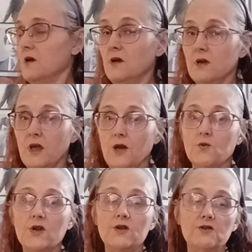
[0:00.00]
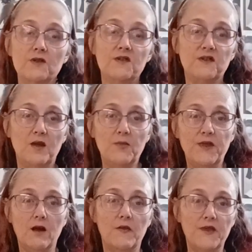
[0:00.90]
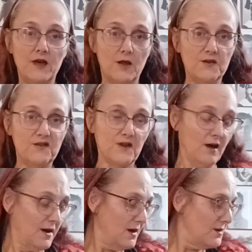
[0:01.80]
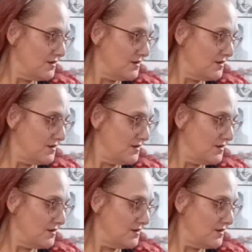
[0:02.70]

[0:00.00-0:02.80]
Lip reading: Okay, we're going to do the same thing on the other side.